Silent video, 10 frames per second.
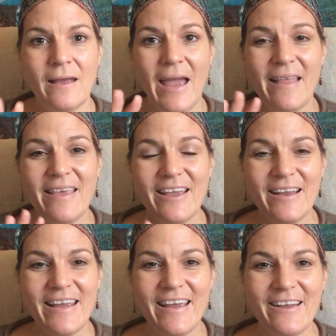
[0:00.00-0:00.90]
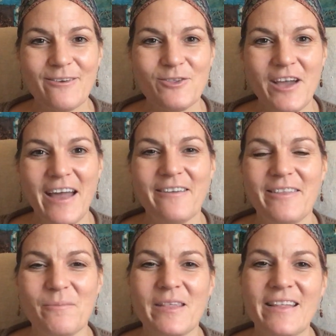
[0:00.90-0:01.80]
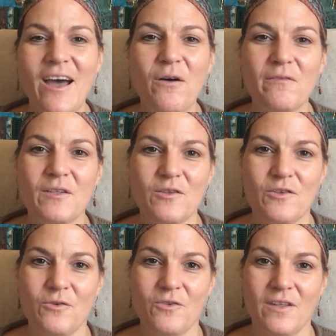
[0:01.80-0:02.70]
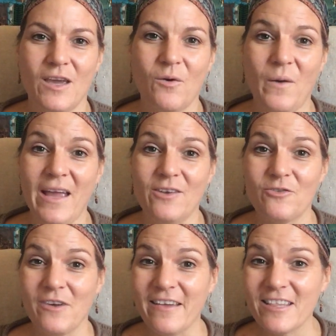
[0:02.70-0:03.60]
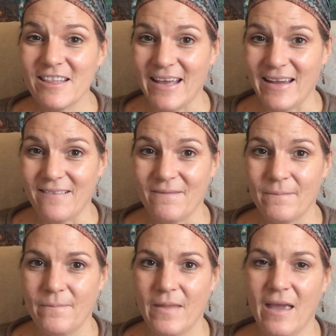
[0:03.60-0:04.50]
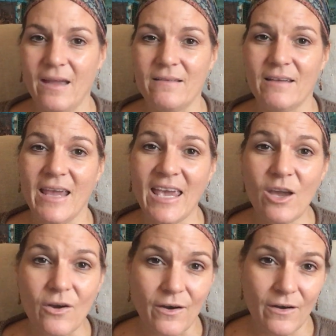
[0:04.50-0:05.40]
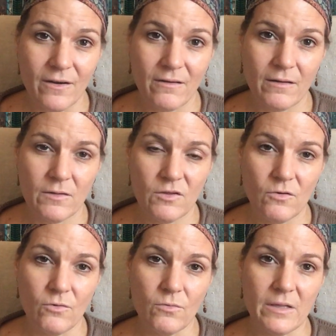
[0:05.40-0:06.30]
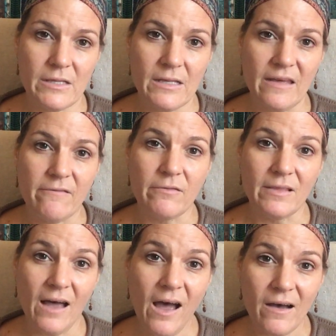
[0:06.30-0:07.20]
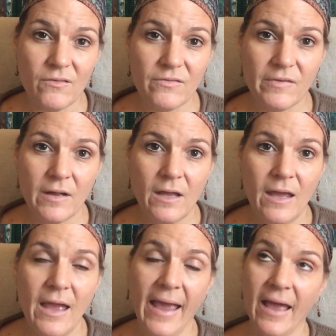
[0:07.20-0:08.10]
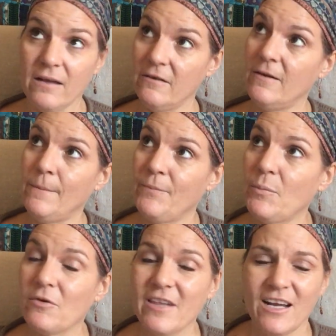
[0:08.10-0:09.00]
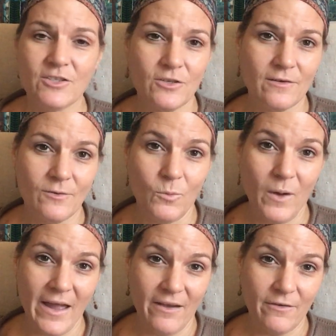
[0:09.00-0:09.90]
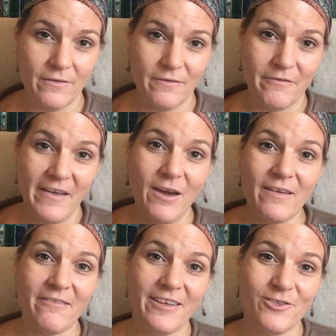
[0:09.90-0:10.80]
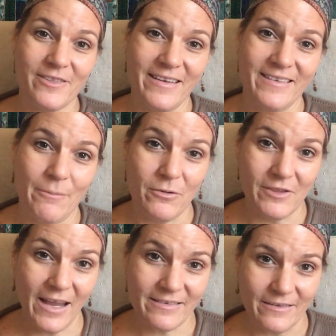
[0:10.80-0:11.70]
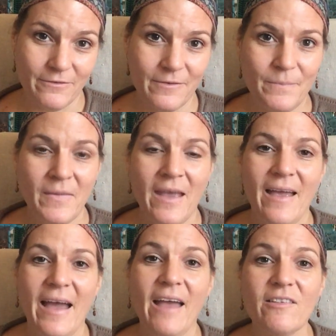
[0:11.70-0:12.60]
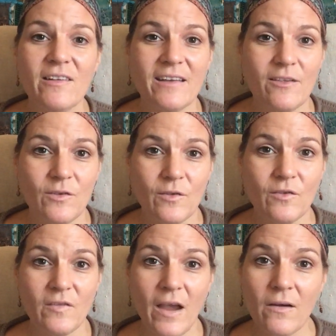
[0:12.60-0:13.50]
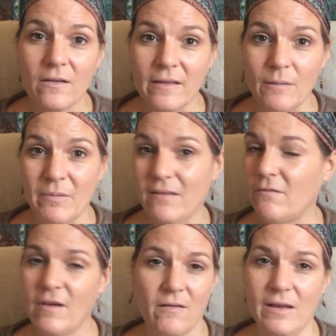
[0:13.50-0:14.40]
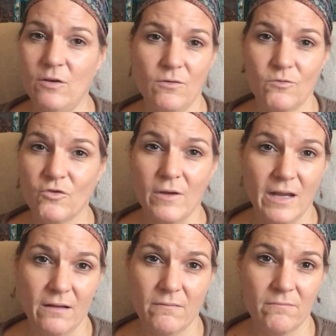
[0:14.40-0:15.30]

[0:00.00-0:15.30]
And the inner child themselves is usually quite trusting and eager to receive love. And the protector, while very vigilant and protective, hasn't necessarily been very nurturing.